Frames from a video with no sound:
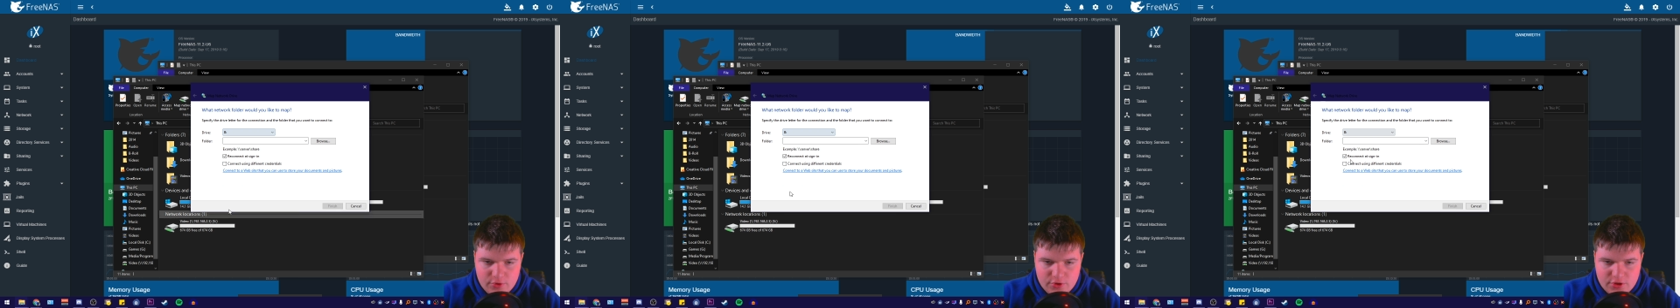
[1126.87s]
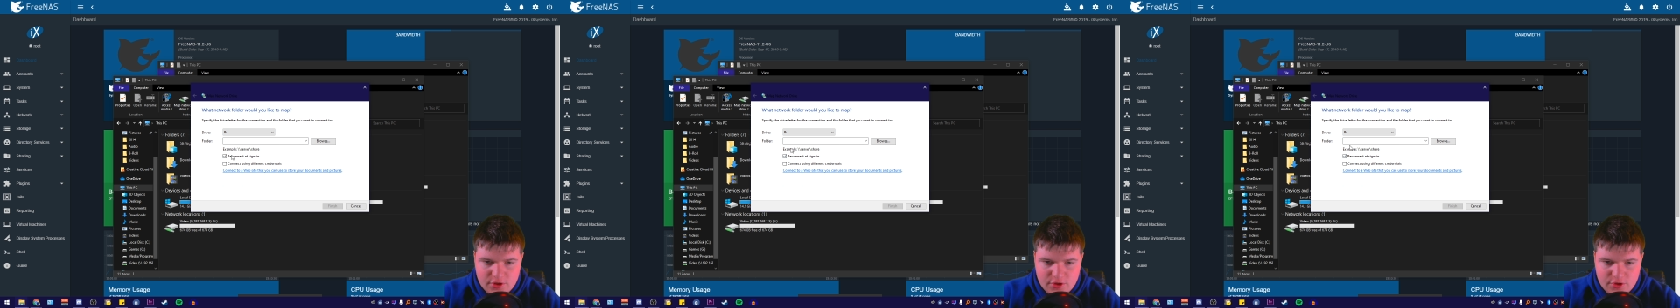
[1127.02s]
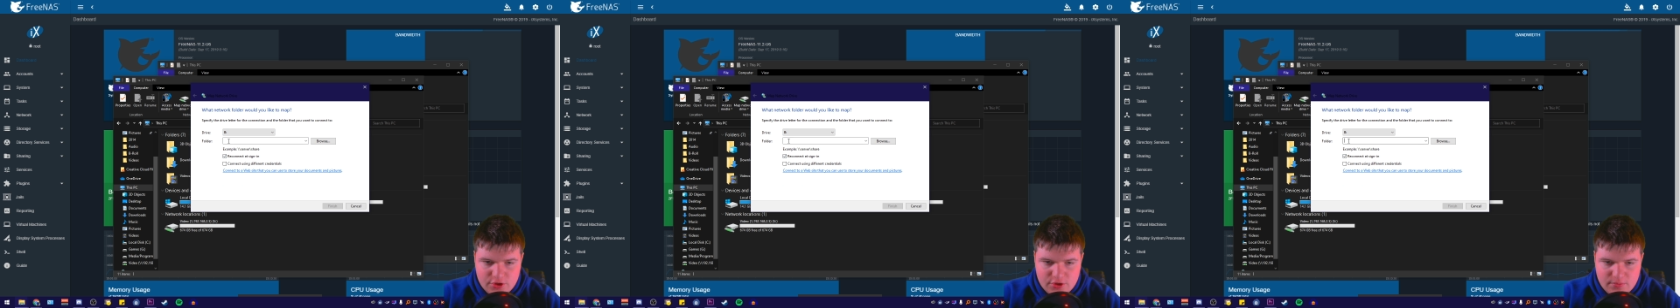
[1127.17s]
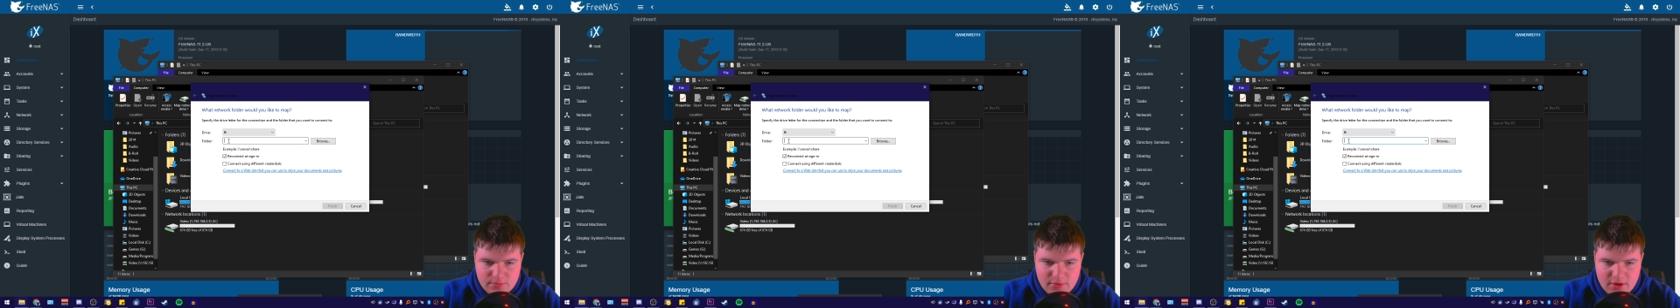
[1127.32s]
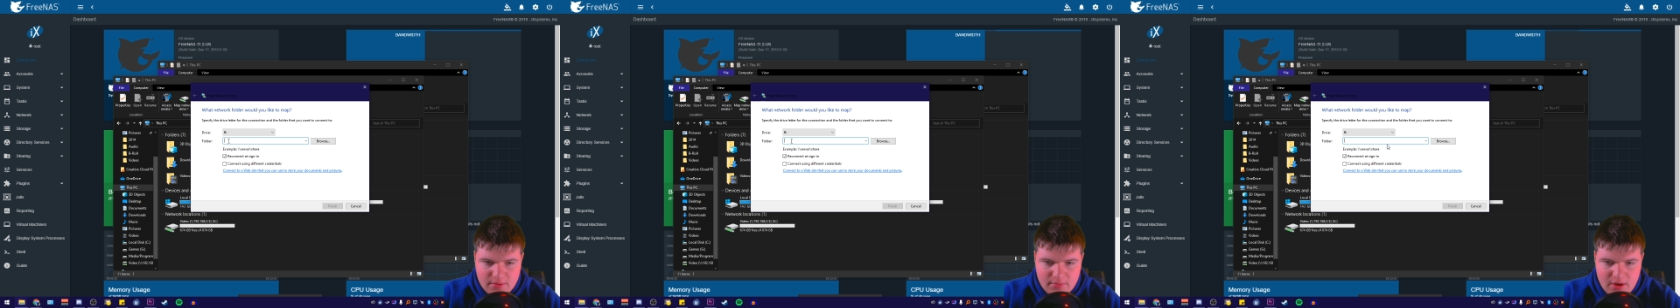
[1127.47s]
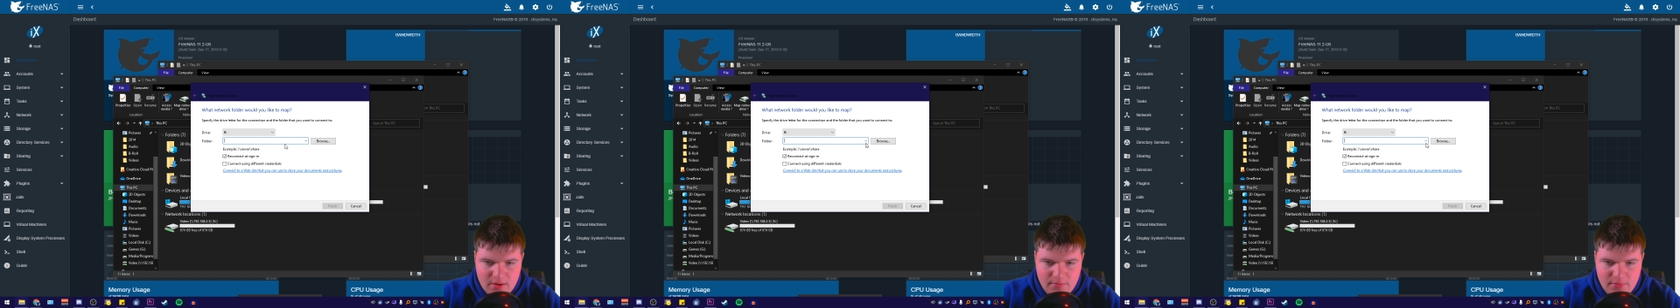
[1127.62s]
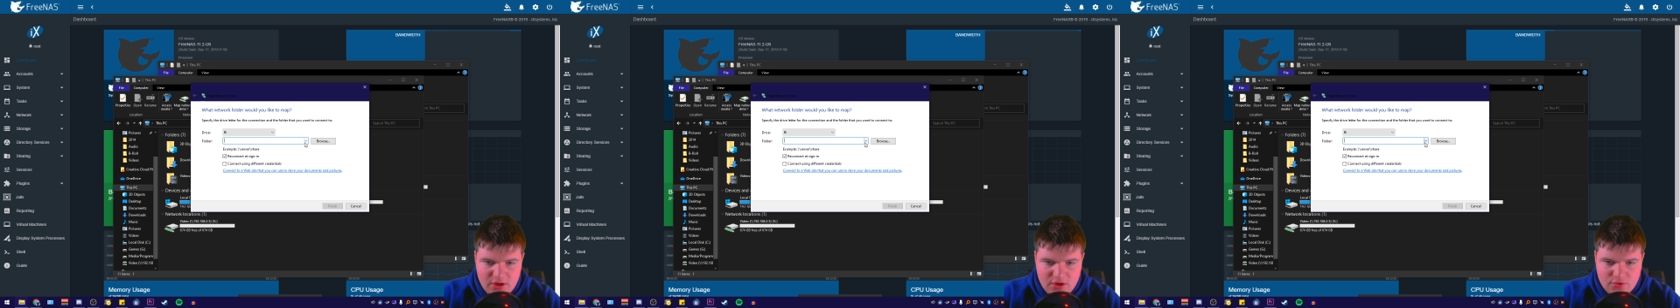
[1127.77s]
which I'll just make
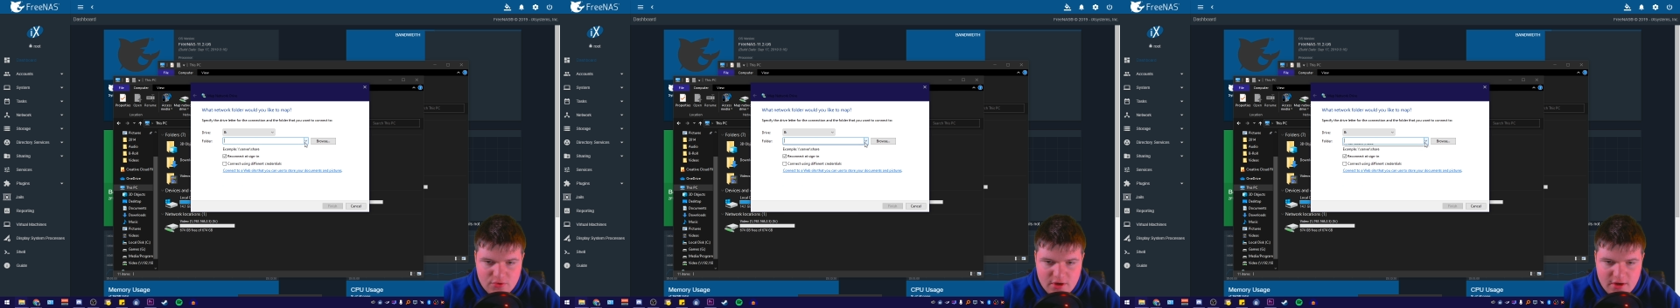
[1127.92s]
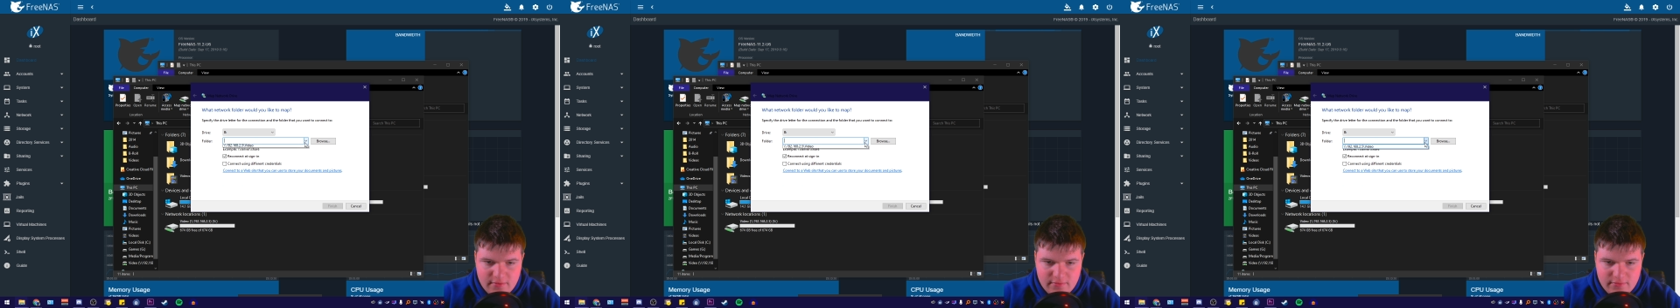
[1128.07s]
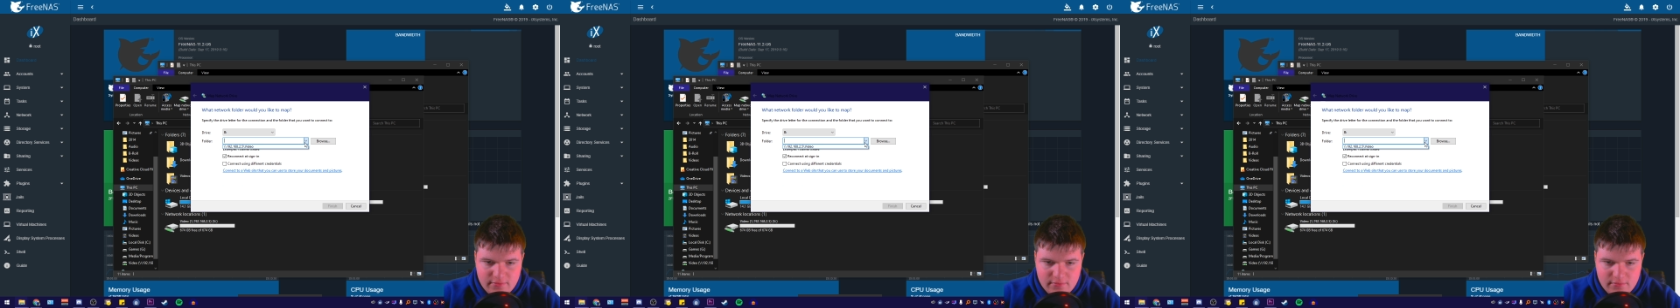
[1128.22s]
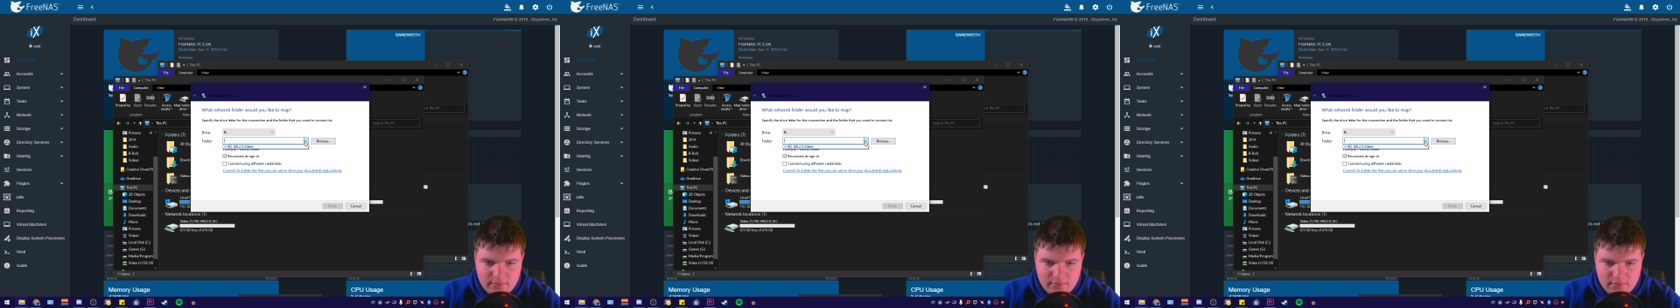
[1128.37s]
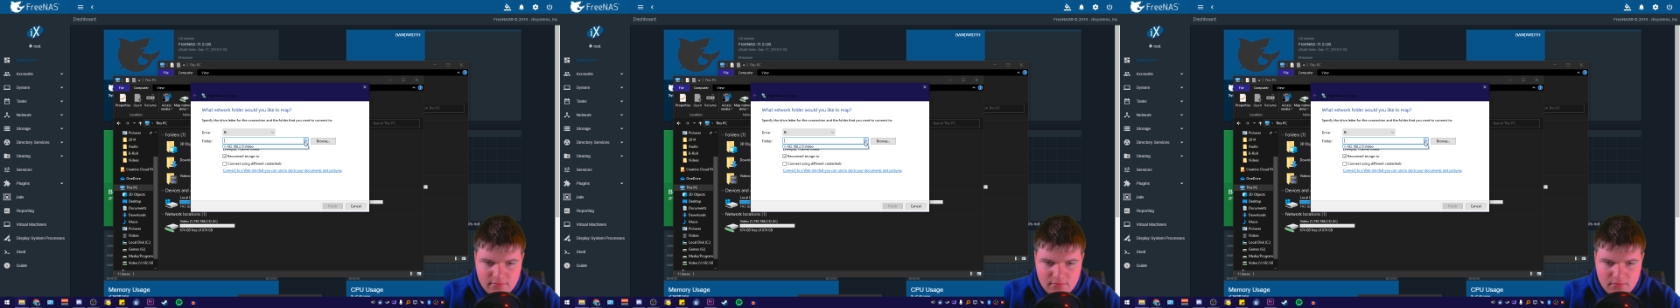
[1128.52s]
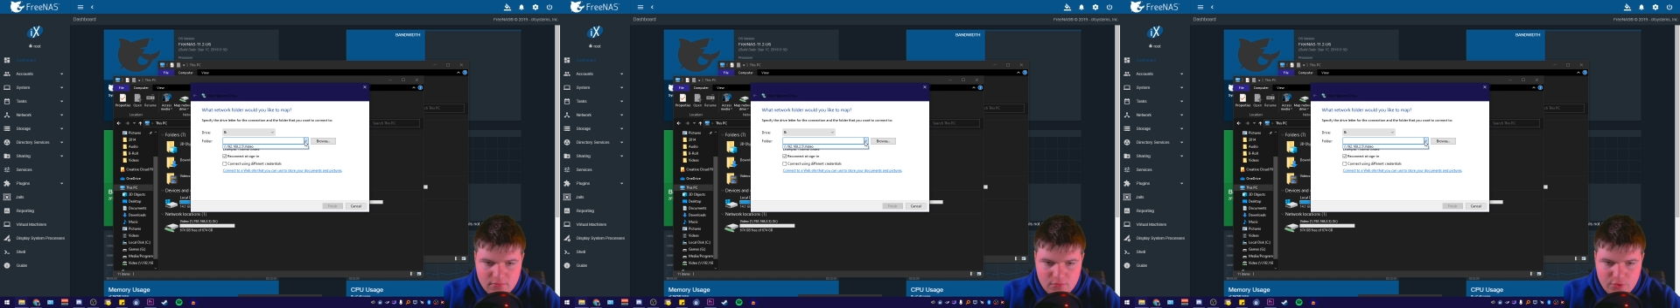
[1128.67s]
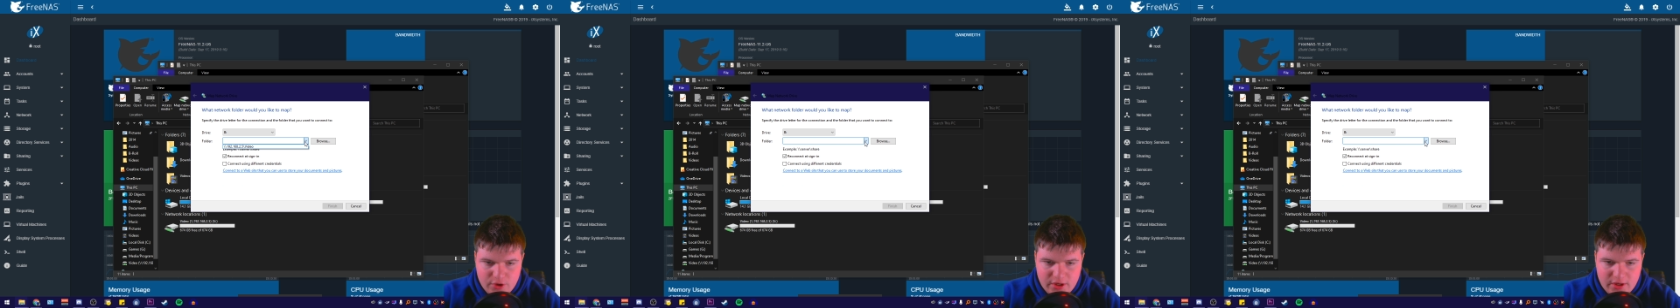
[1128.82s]
my B drive.
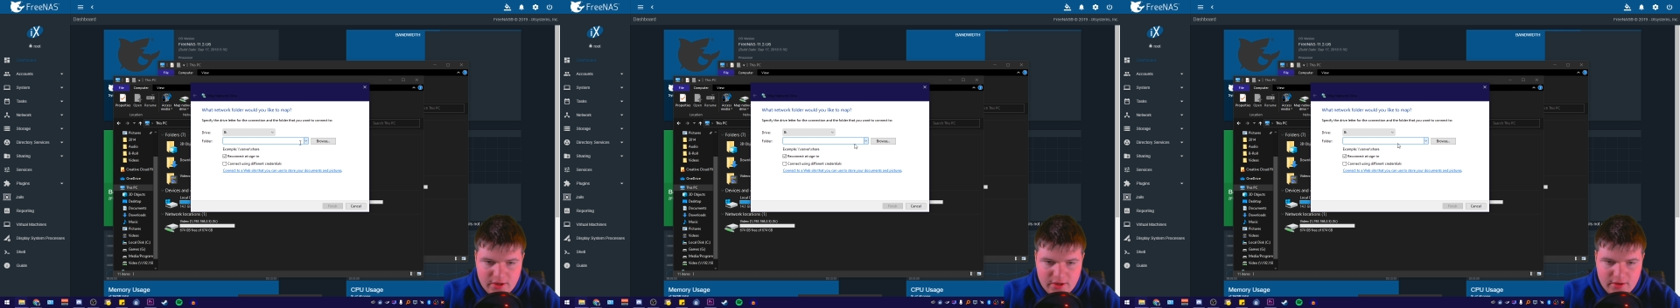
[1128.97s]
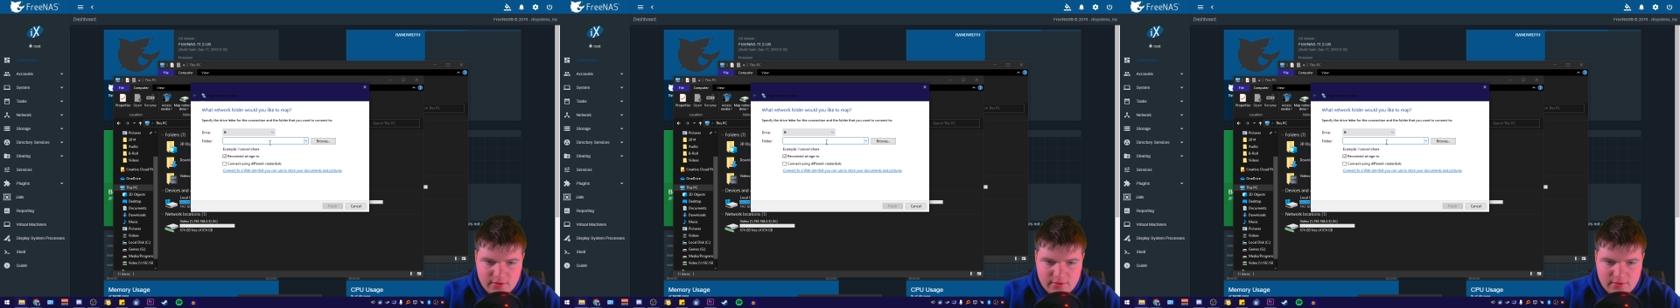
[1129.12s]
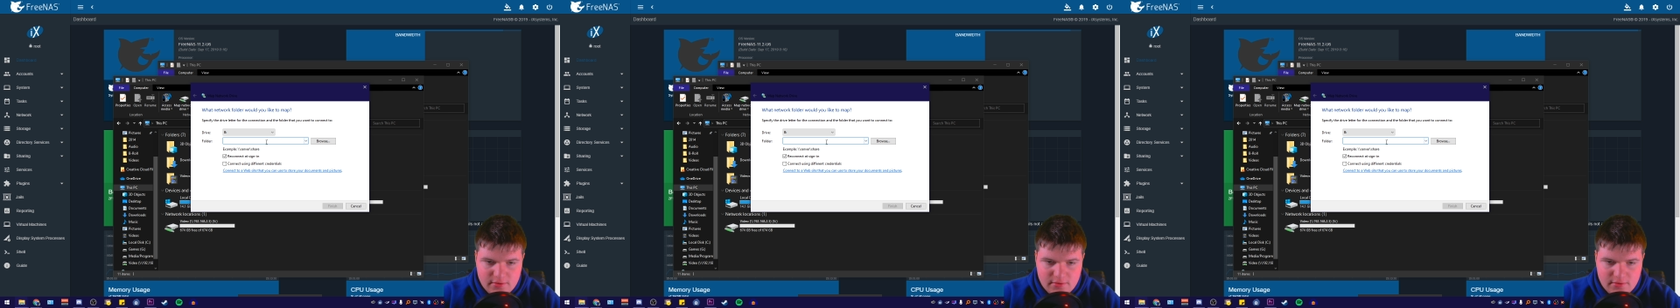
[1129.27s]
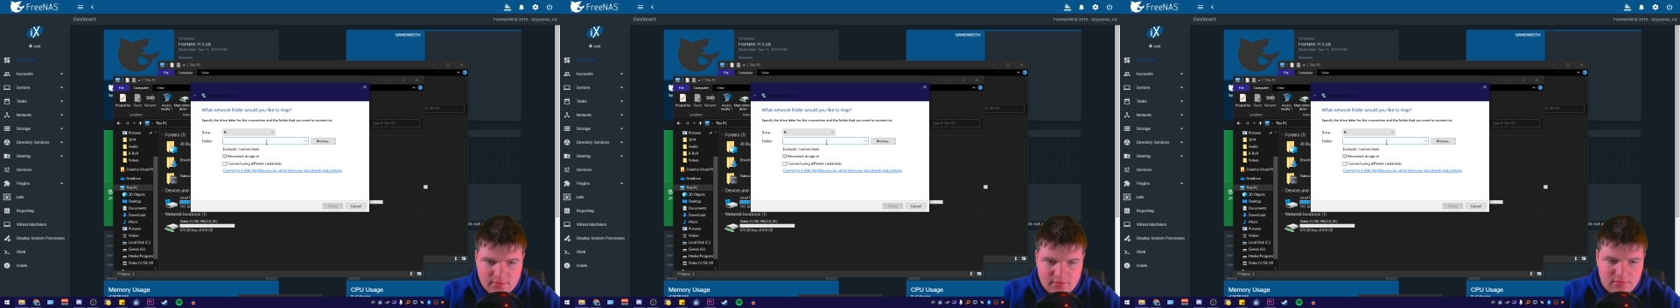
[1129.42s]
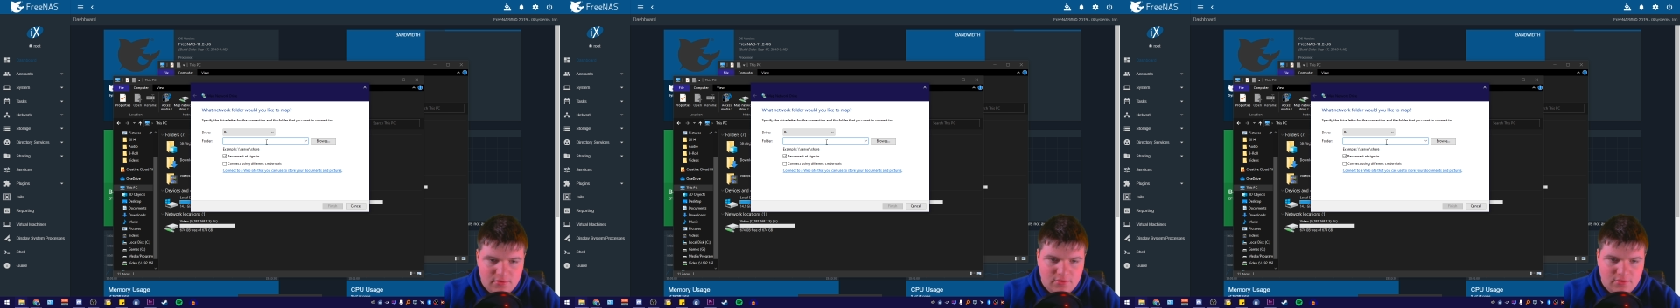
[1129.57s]
Why not?